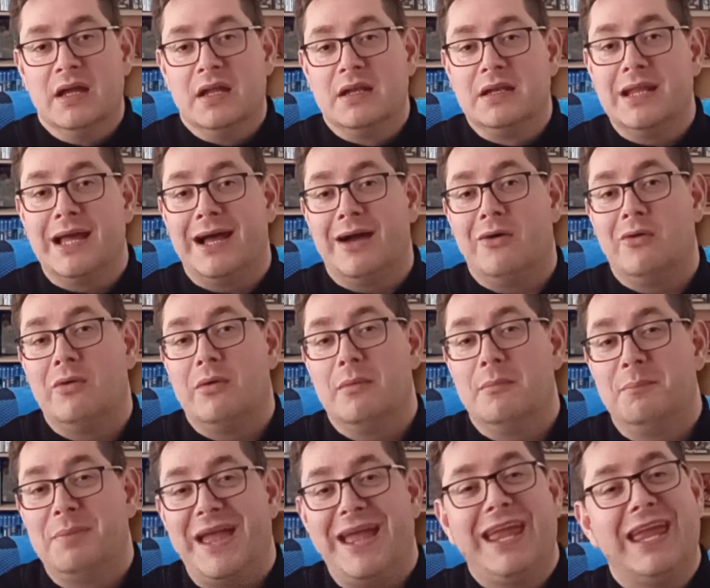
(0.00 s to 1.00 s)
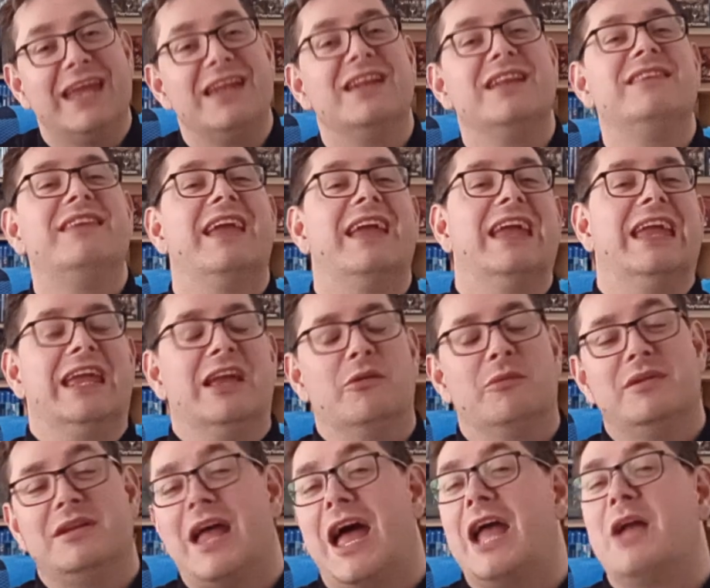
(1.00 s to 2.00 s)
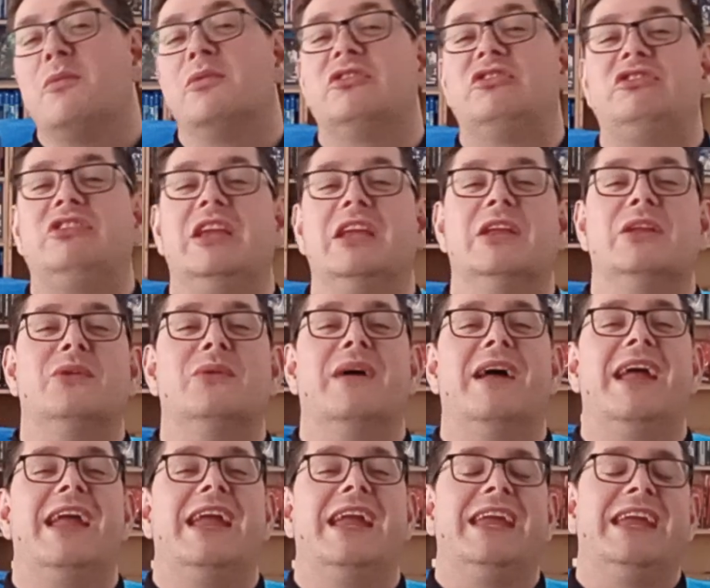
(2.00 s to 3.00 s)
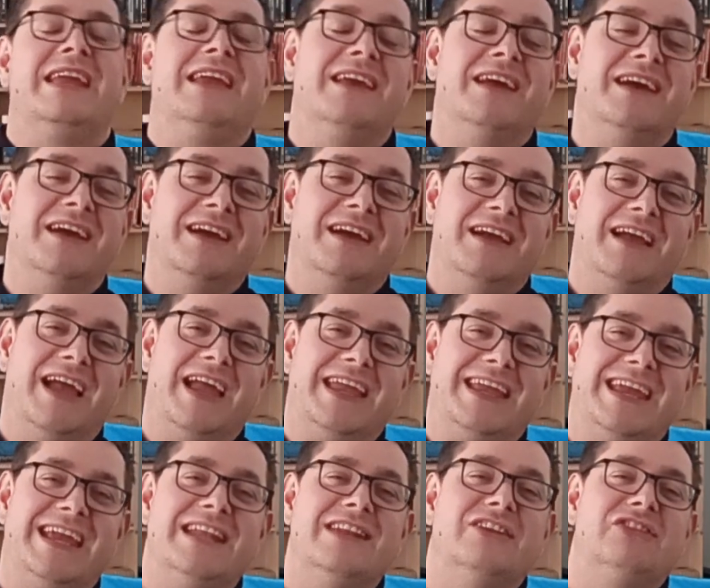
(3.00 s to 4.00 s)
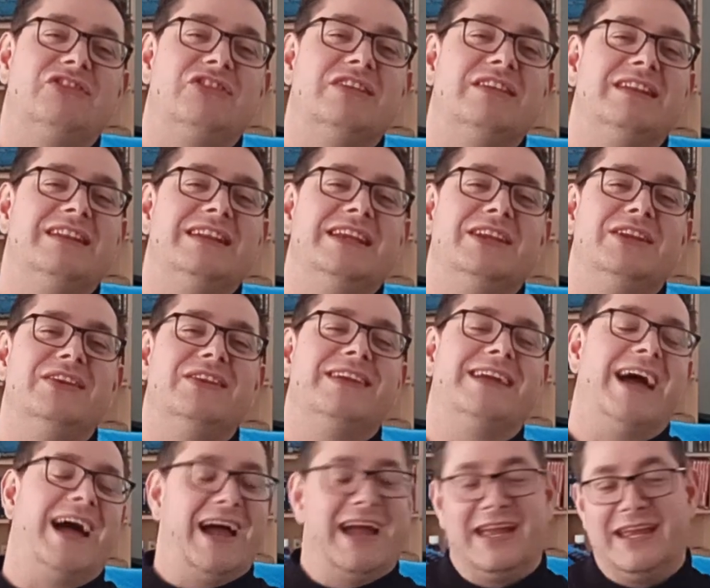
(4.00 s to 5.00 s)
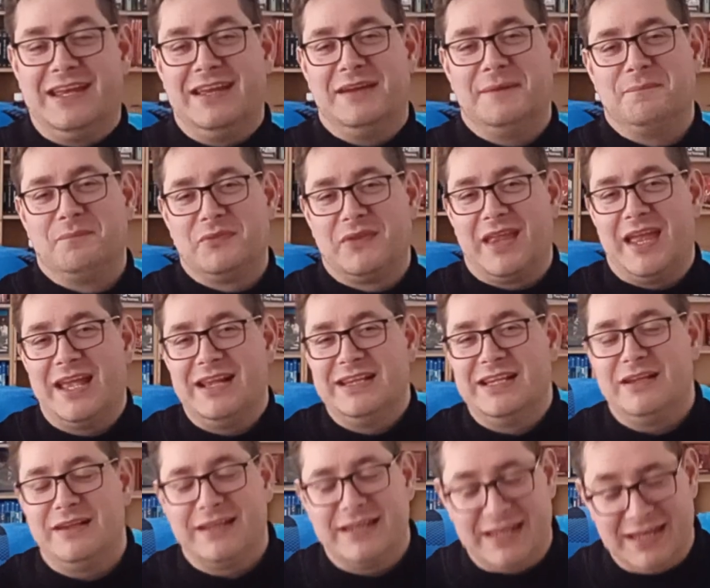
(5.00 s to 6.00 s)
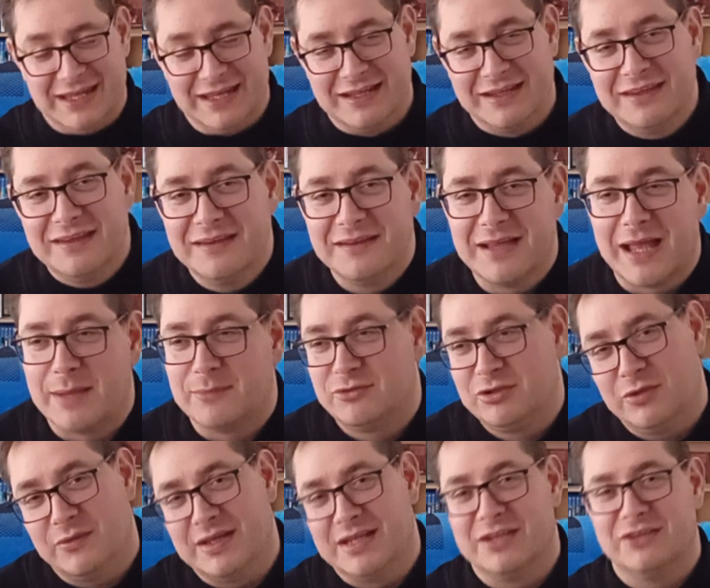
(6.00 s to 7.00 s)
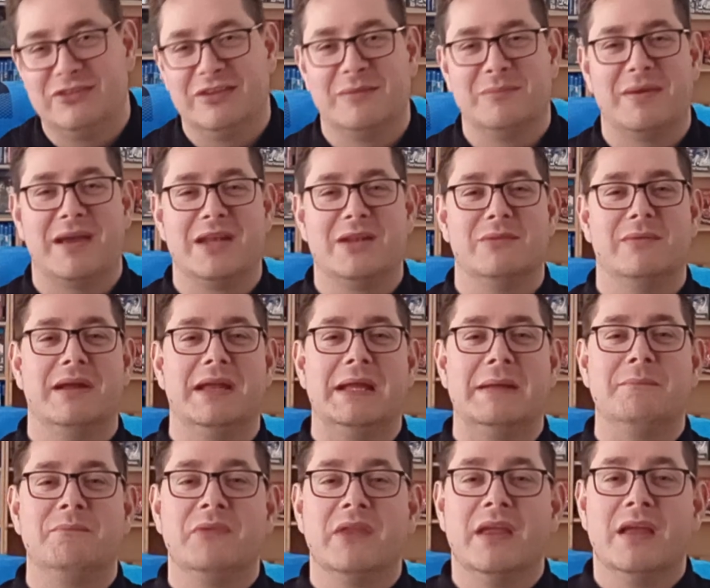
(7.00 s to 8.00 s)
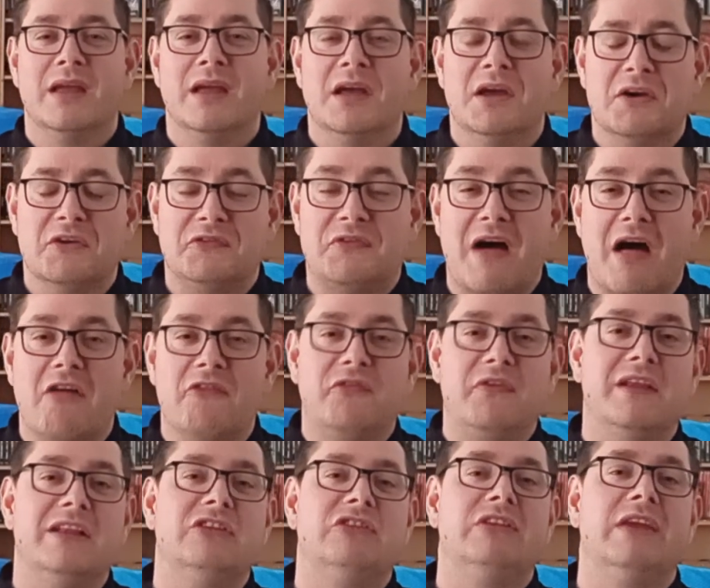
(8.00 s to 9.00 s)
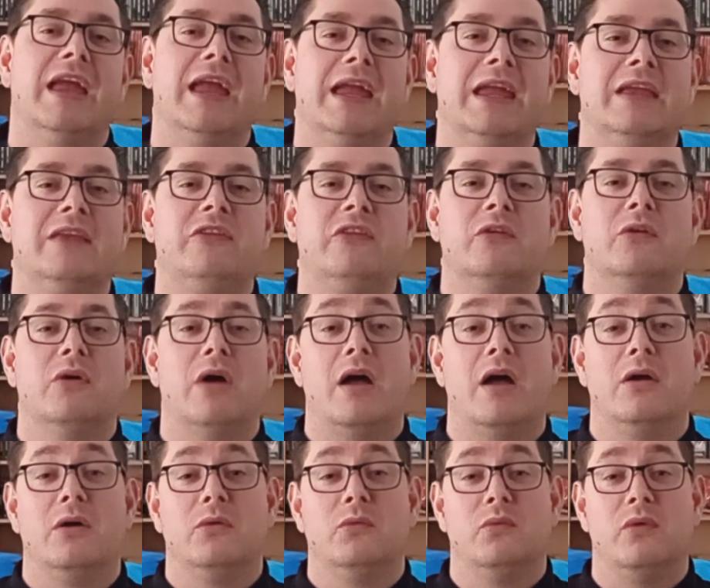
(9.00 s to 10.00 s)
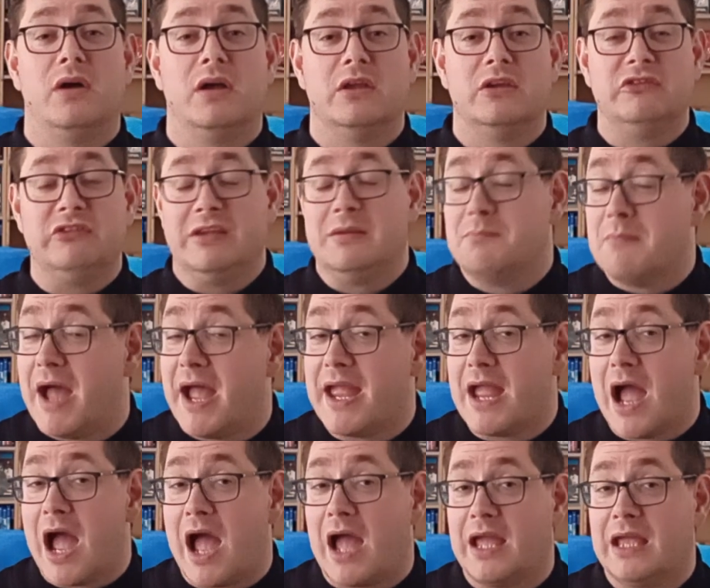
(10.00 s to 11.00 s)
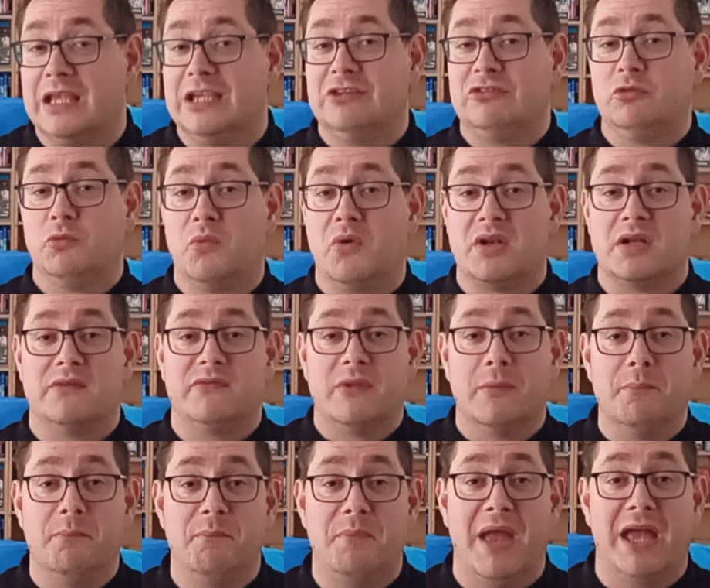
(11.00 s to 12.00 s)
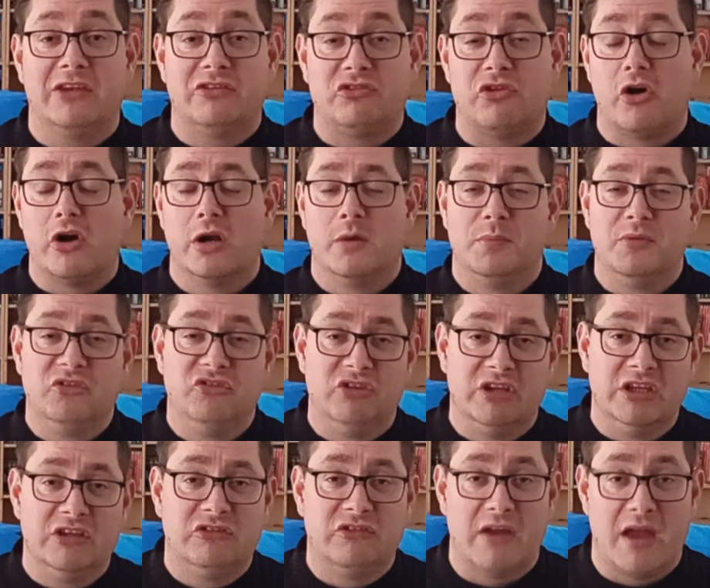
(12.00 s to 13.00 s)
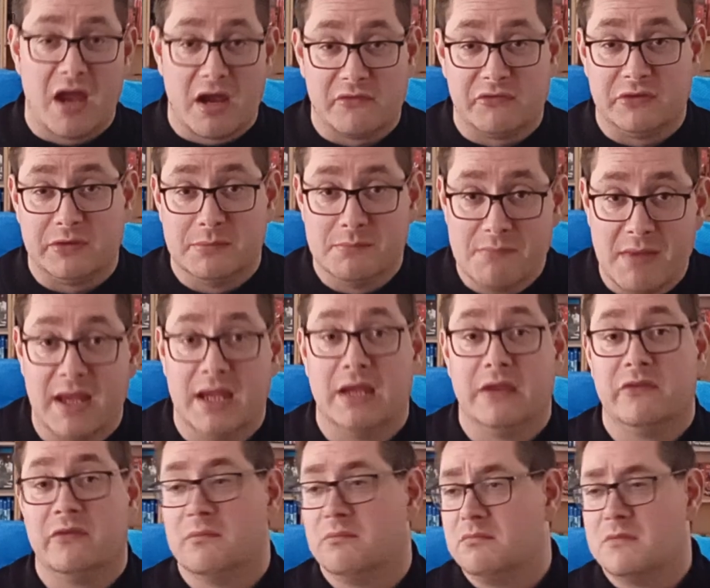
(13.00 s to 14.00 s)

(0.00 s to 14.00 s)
Now, back in the day, when I was still a innocent little guy, a little kid, I'm still innocent, by the way, Final Fantasy VIII was, in my eyes, one of the best RPGs ever made.